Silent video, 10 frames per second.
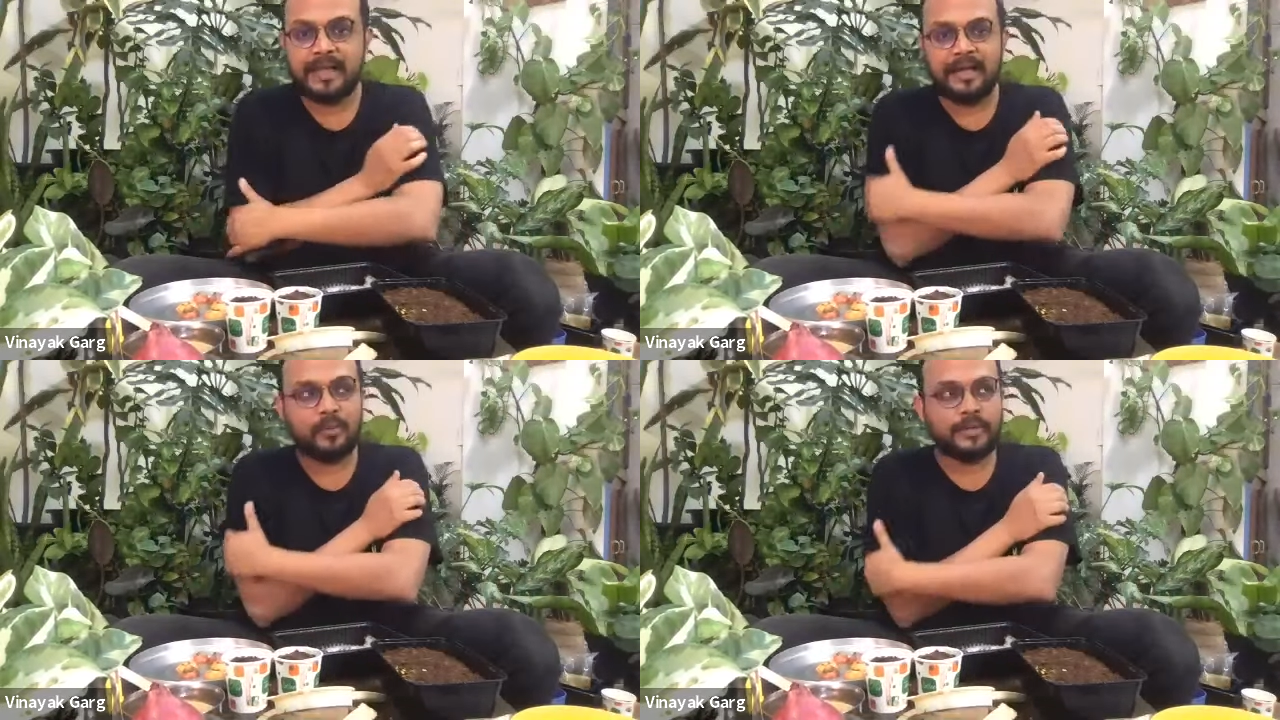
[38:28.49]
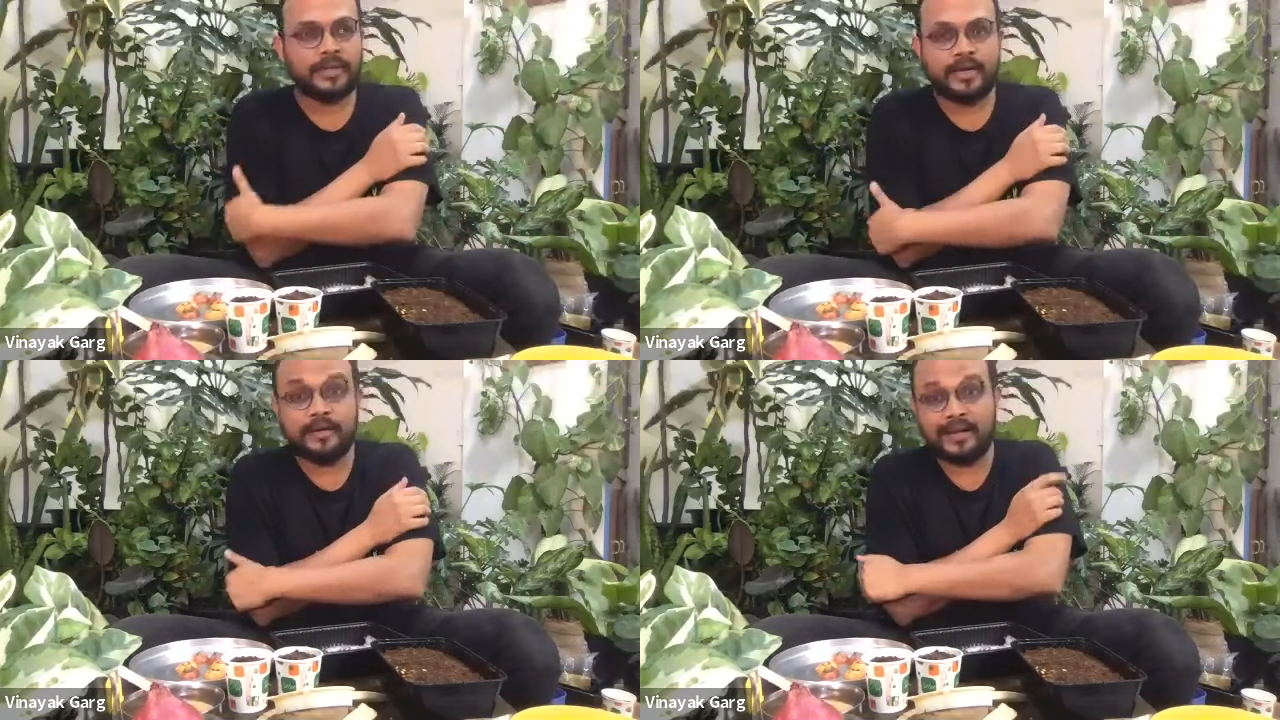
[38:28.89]

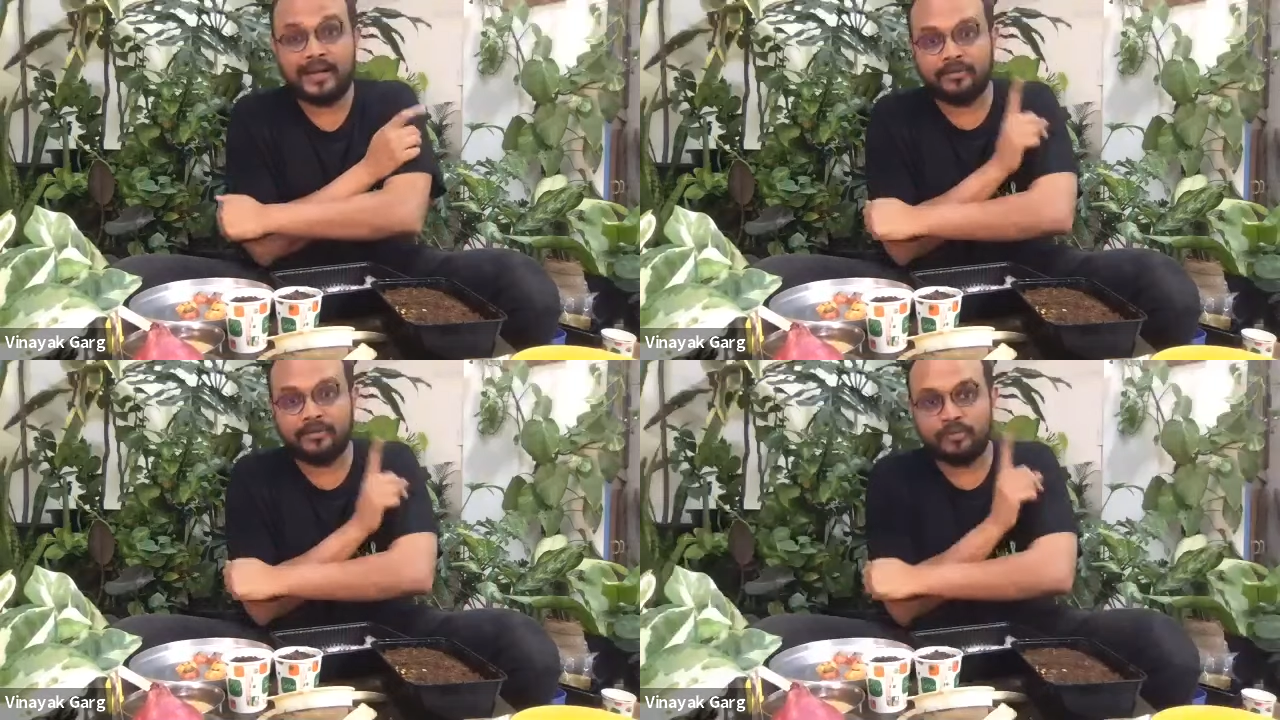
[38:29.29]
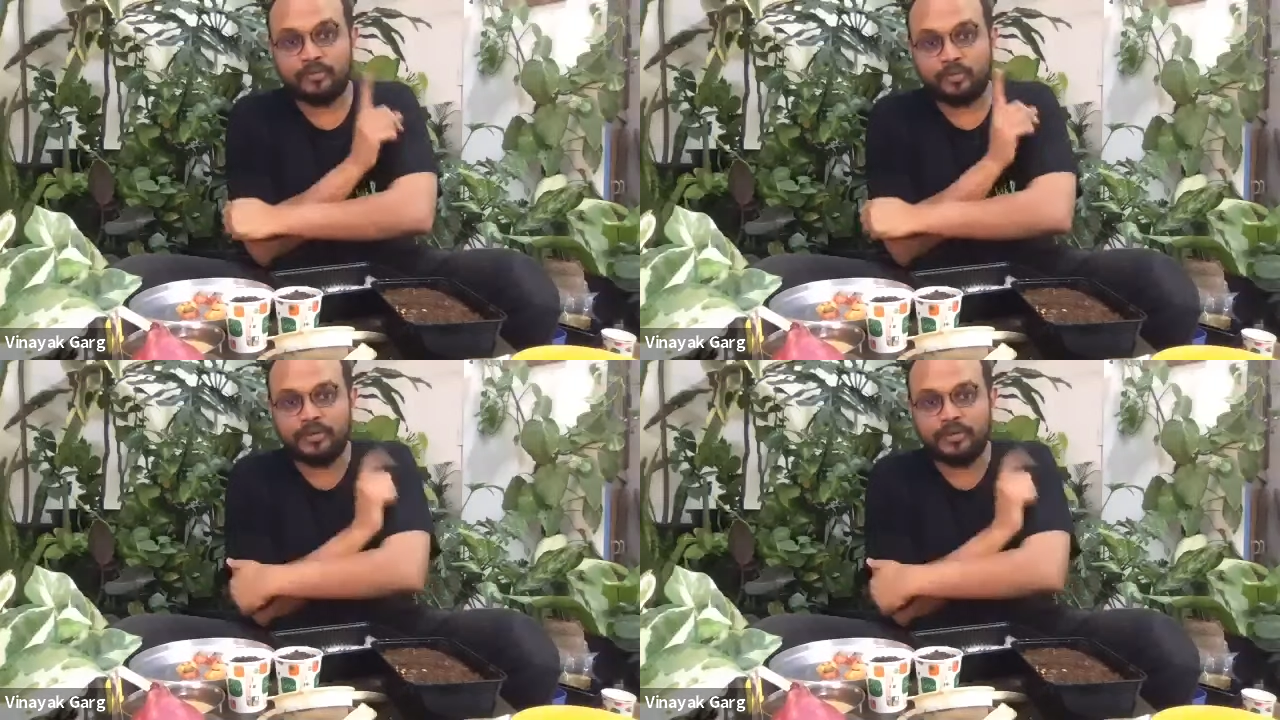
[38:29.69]
Coriander I had grown in
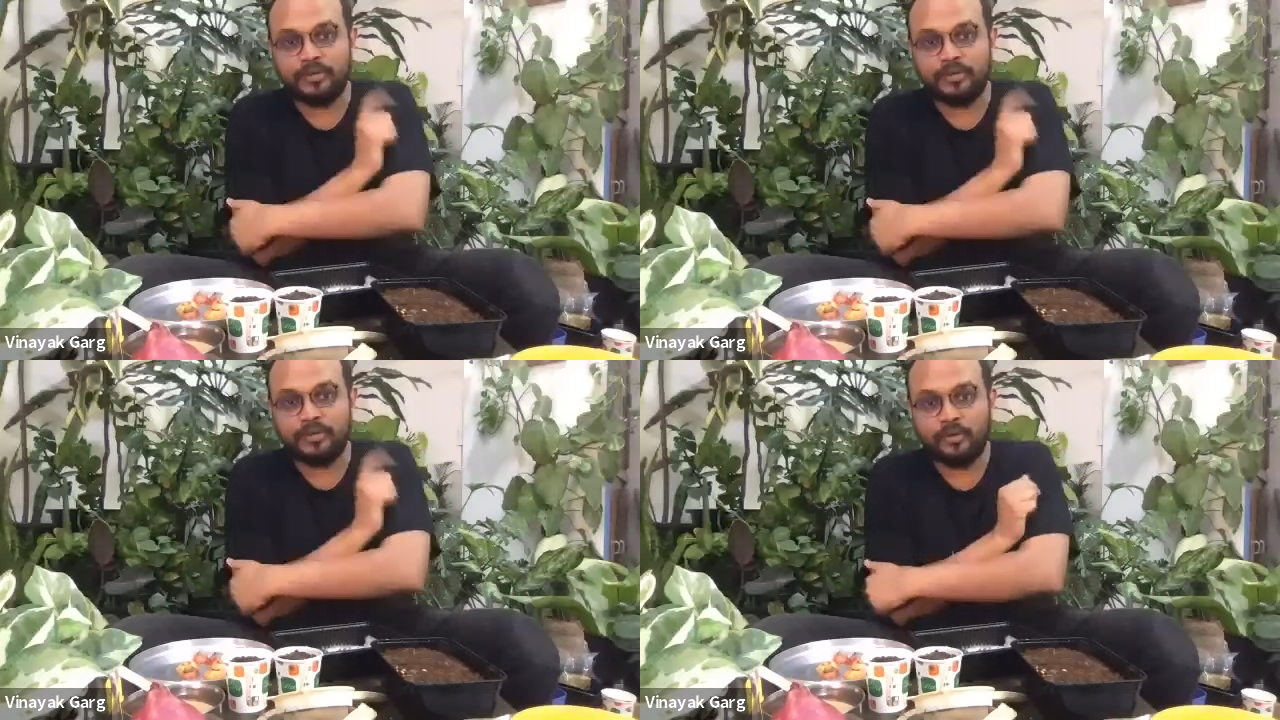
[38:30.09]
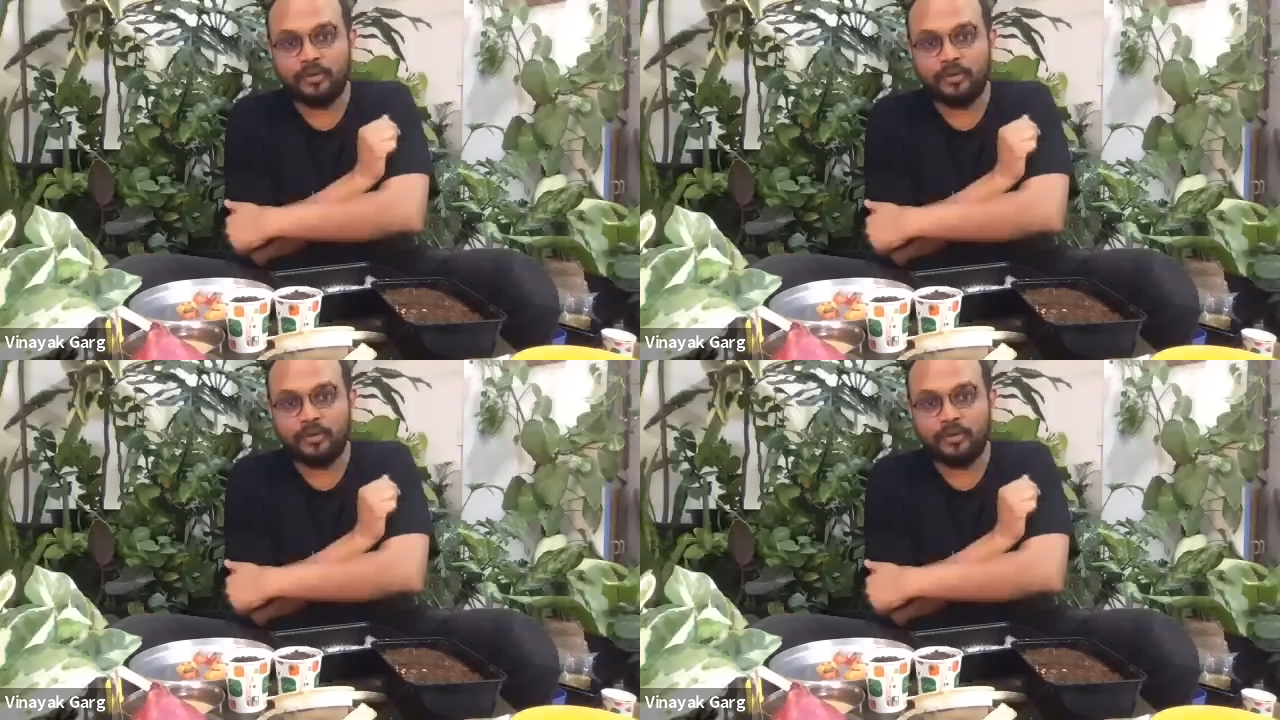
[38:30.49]
office,
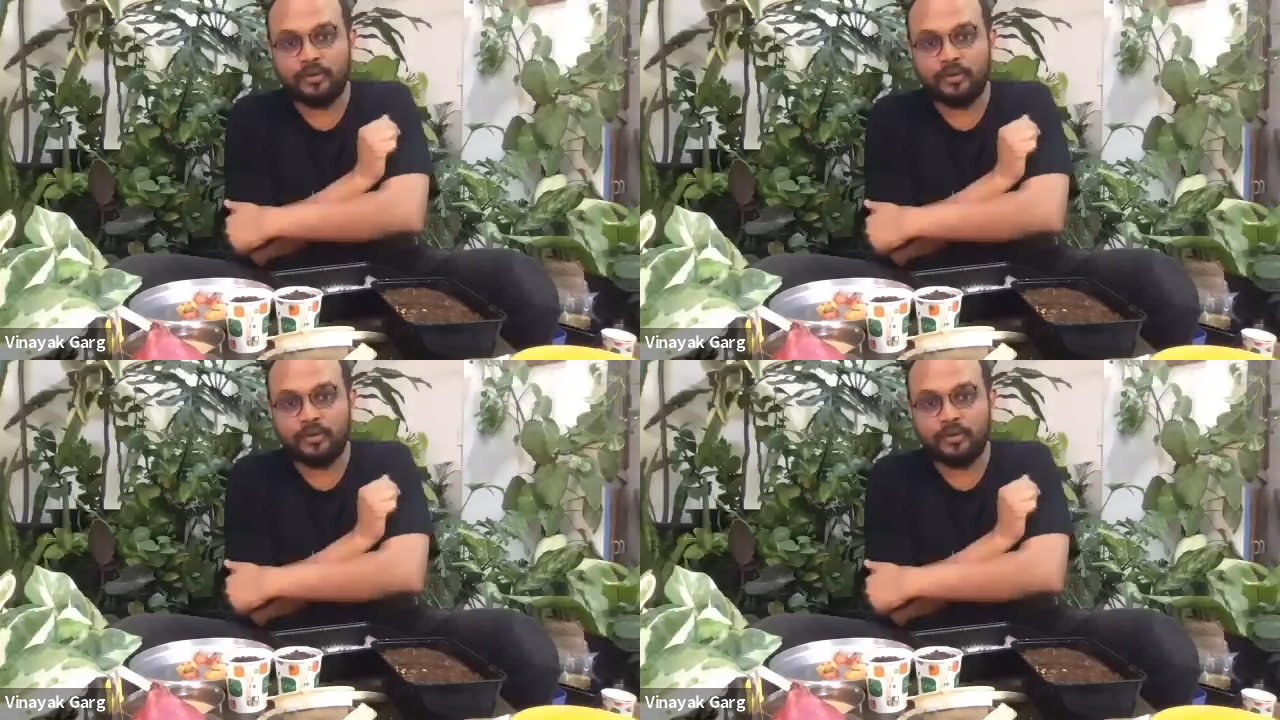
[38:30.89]
and that too